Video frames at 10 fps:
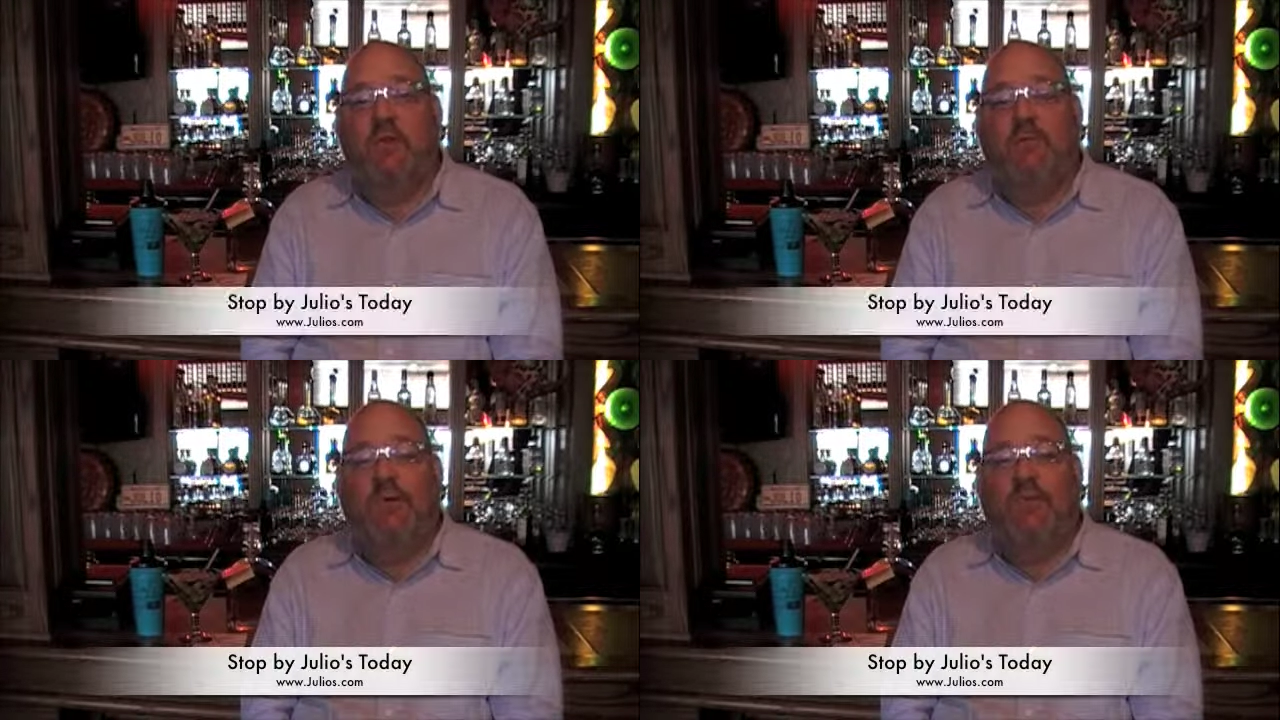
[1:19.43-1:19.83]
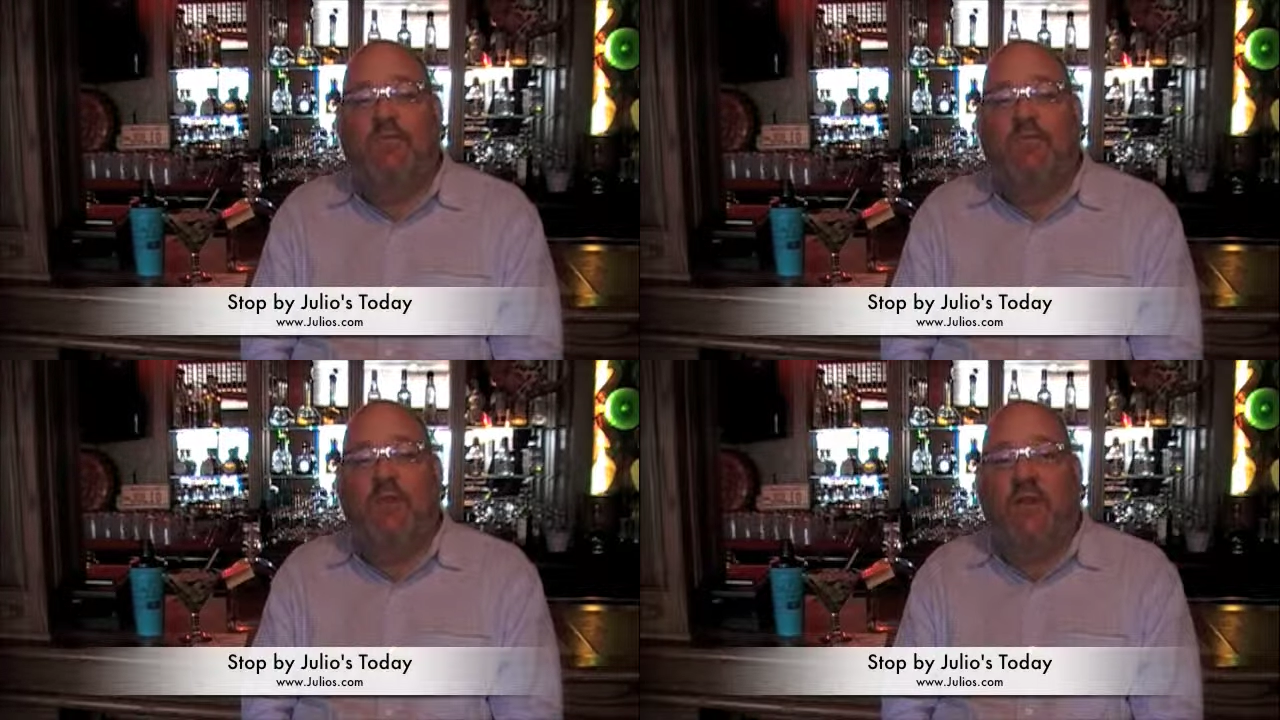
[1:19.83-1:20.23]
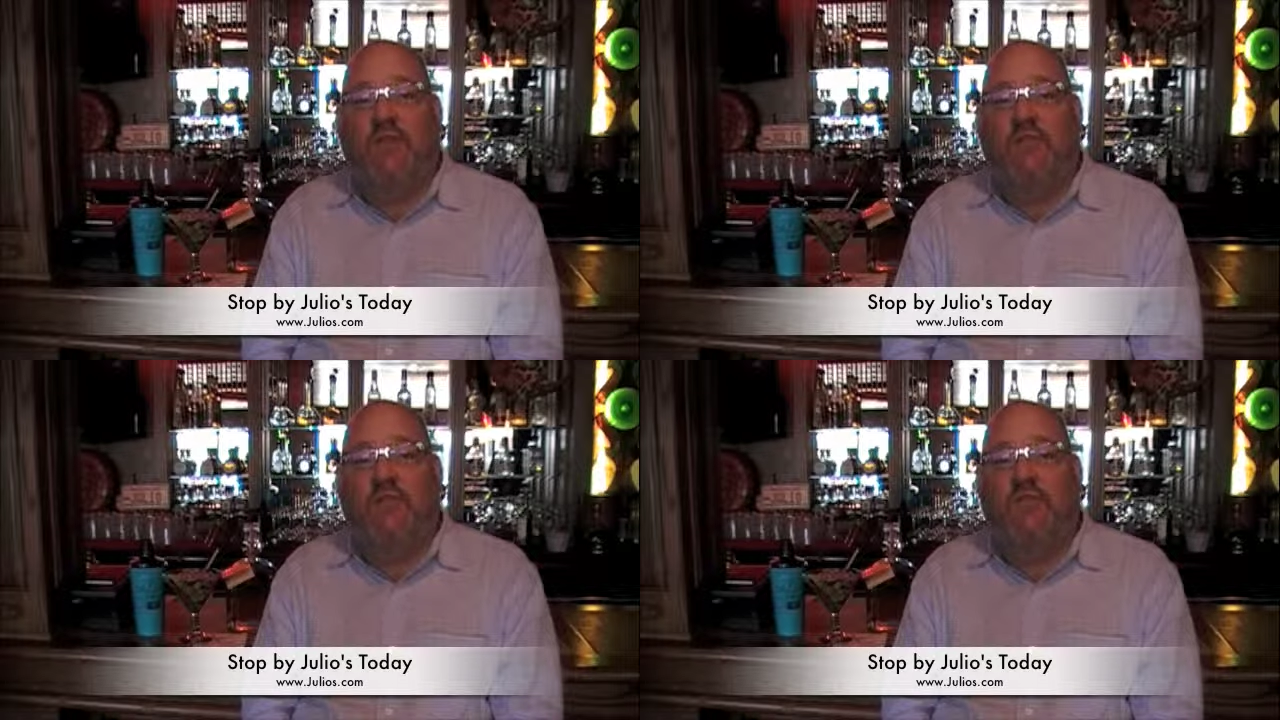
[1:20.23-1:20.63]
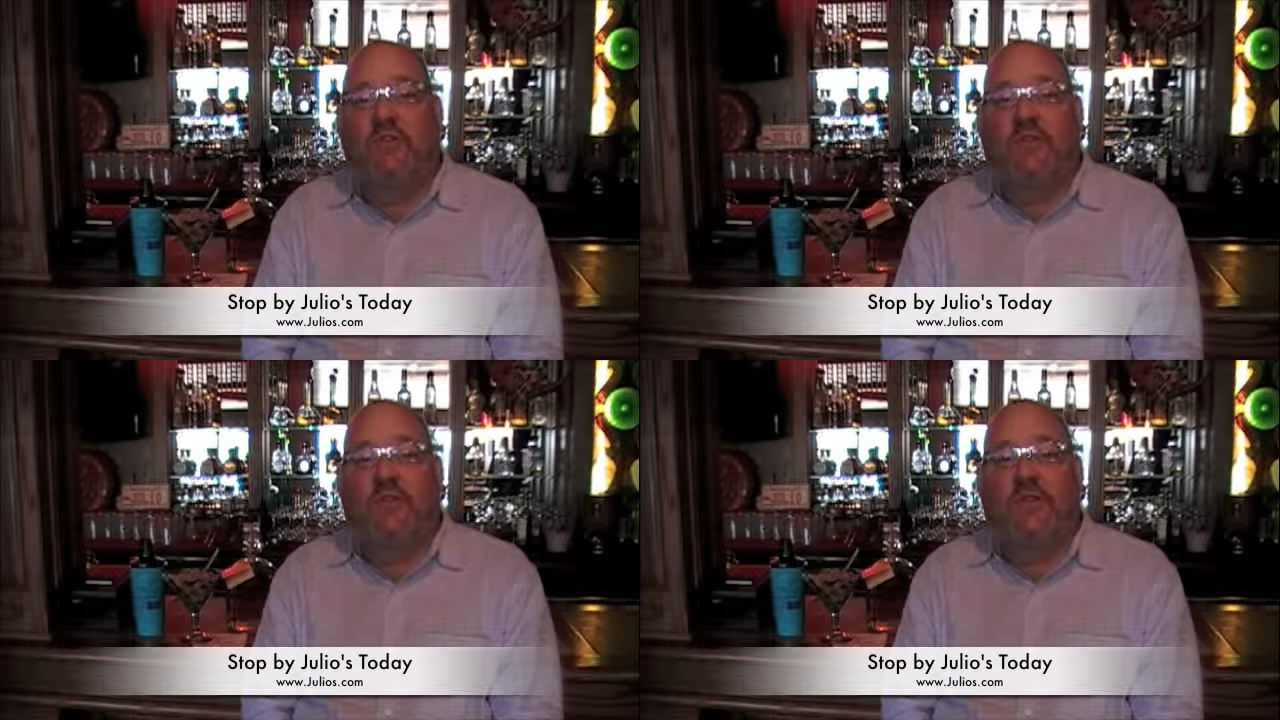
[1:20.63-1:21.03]
Bring your friends,
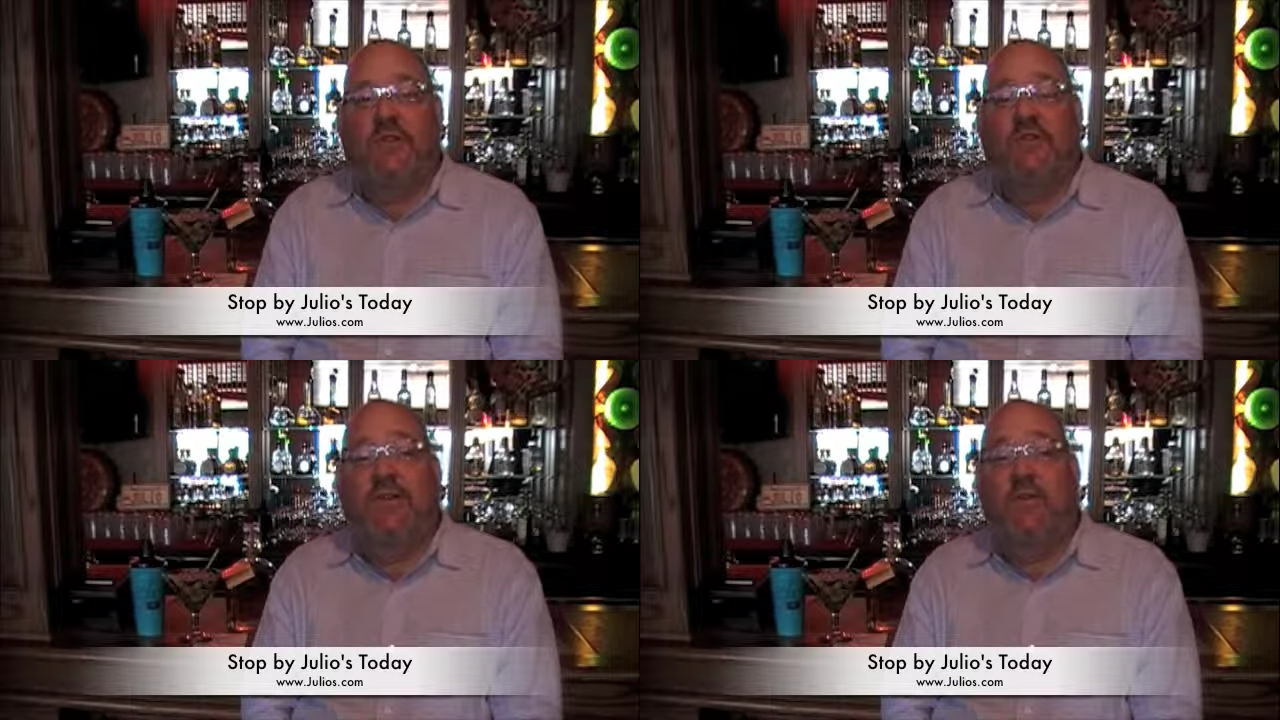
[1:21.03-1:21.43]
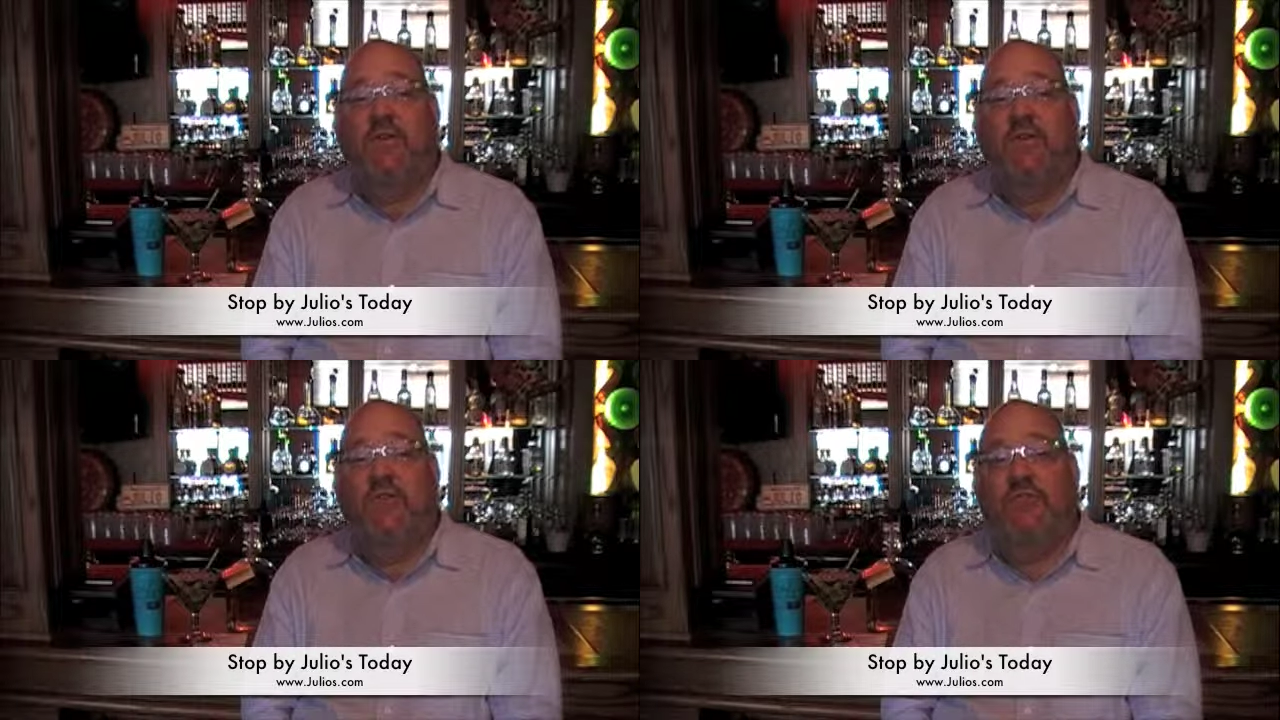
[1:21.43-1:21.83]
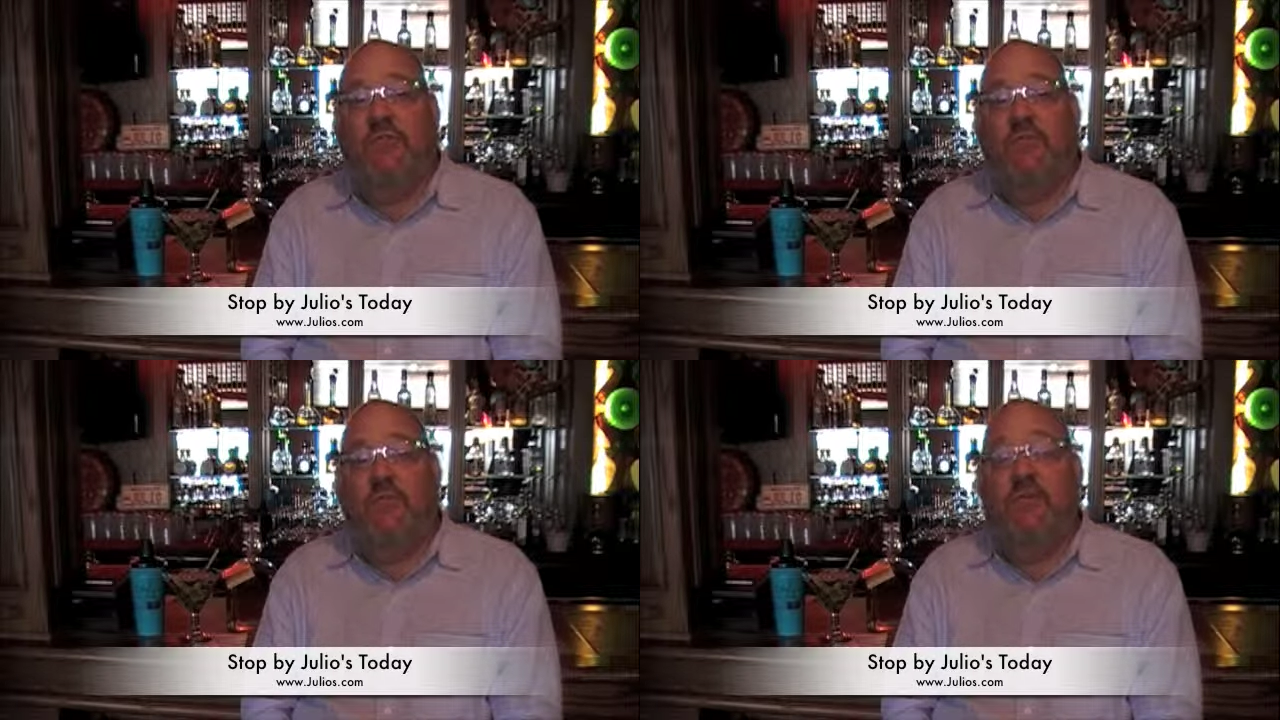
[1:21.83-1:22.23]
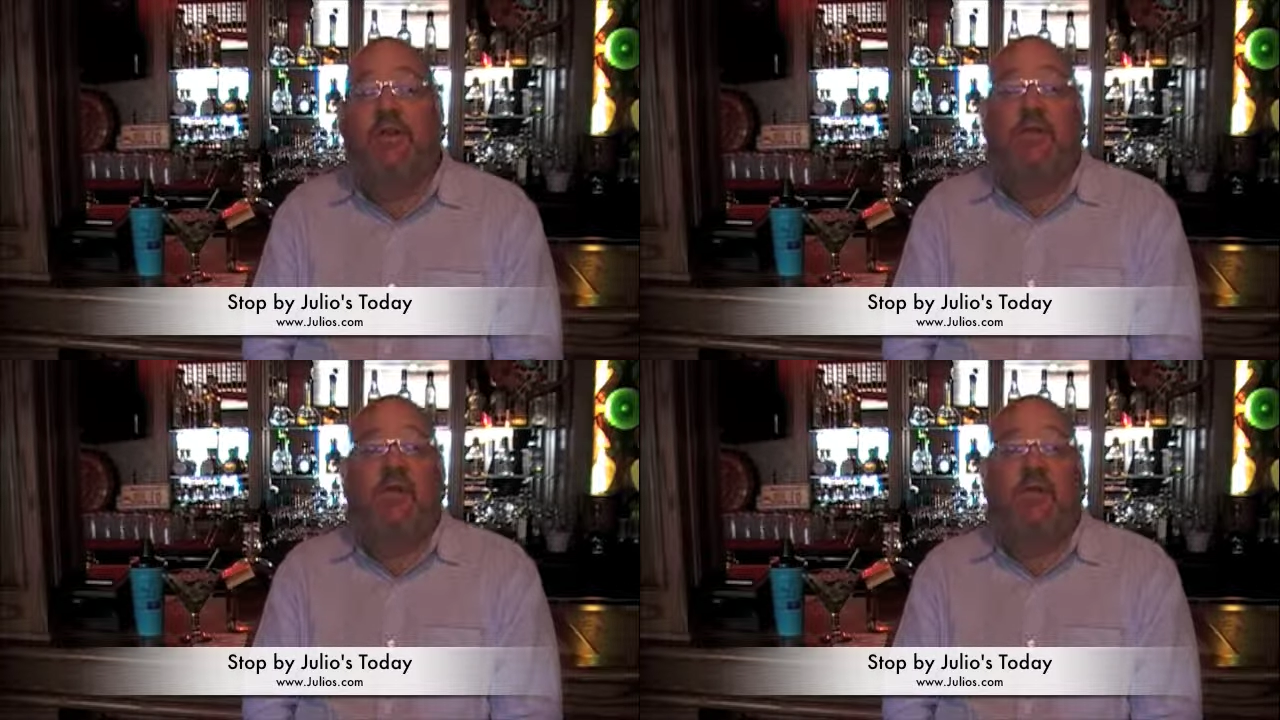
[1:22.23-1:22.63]
bring your neighbors, bring
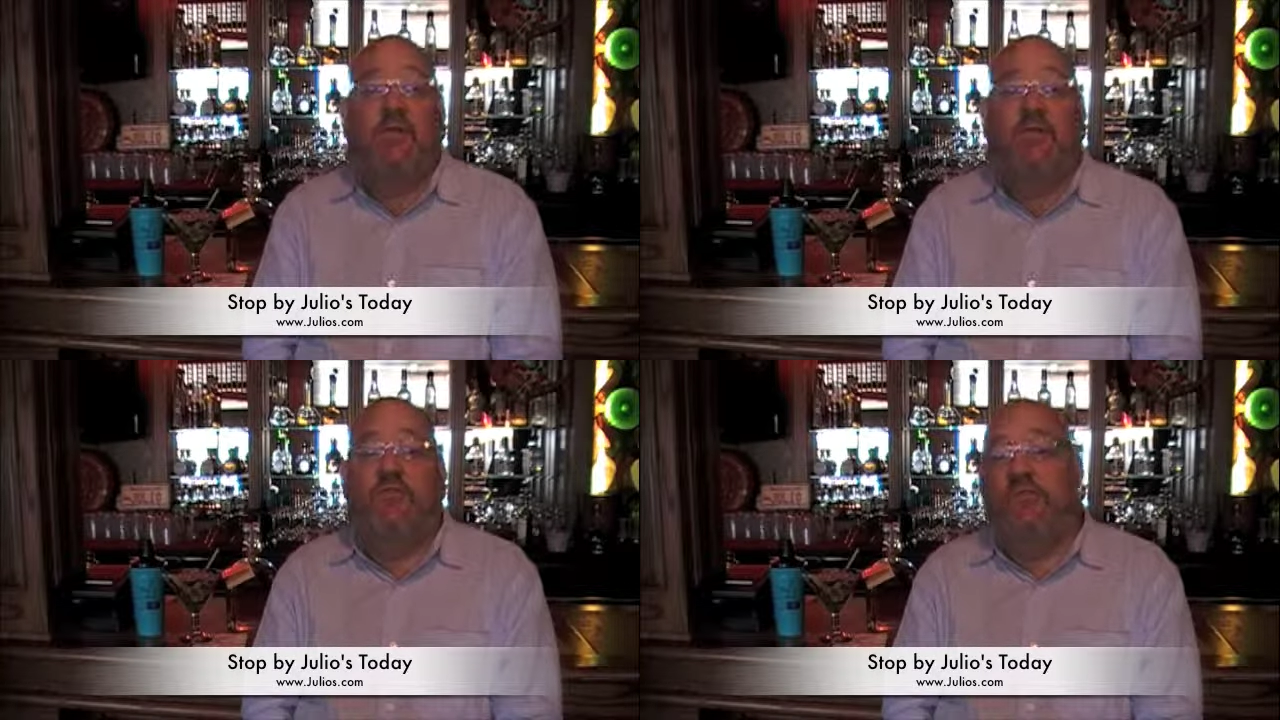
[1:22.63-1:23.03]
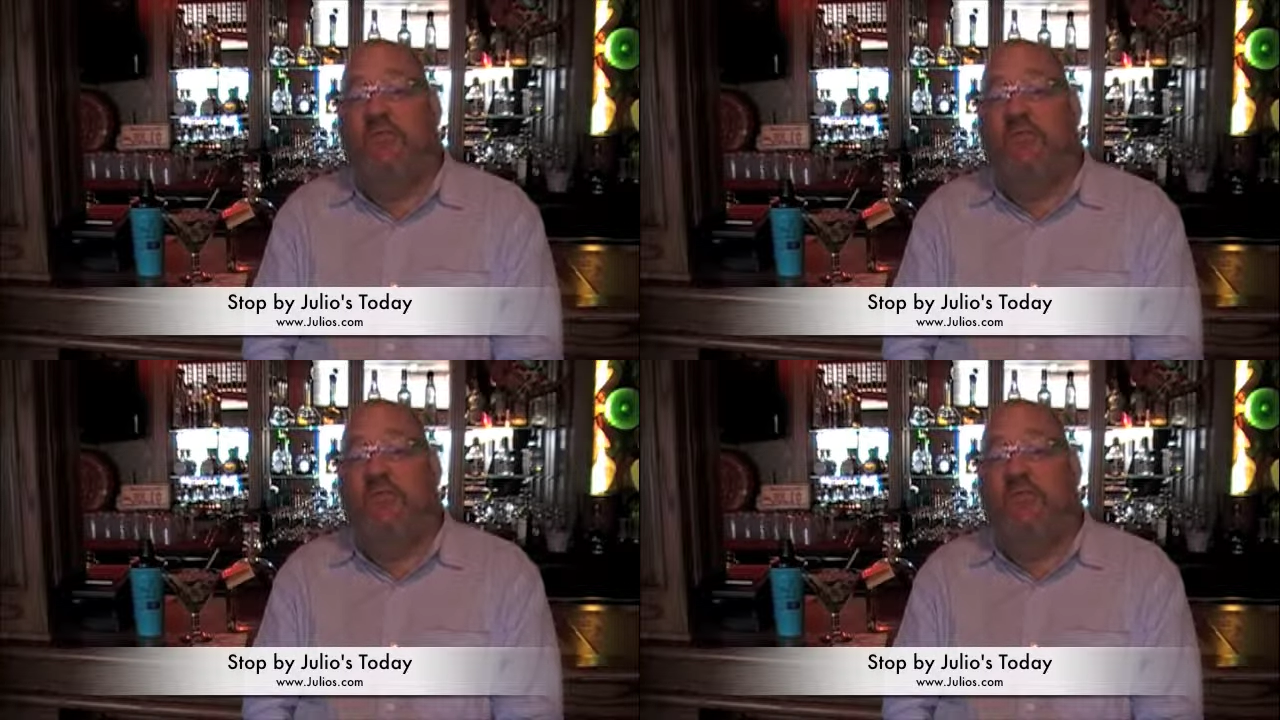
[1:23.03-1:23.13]
your enemies.